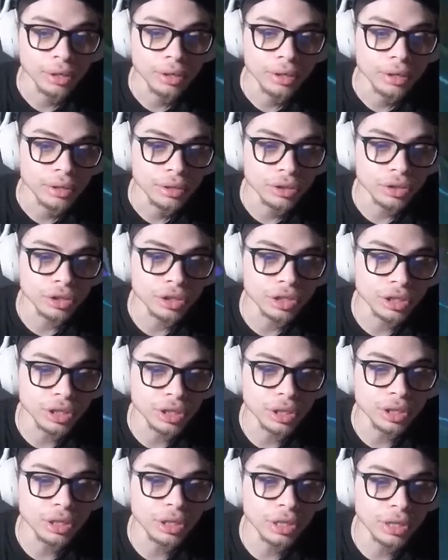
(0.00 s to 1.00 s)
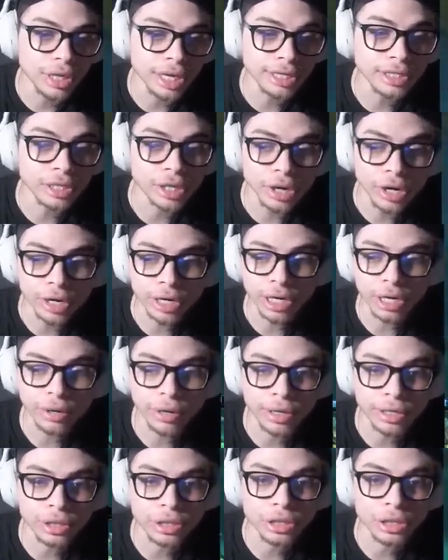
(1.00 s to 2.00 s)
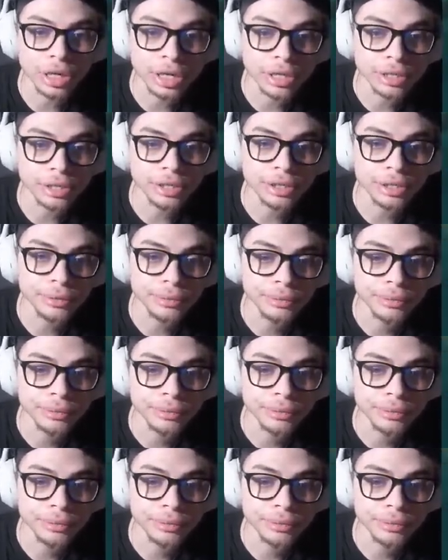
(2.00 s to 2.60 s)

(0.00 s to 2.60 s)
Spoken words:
So she gets caught out and she dies here.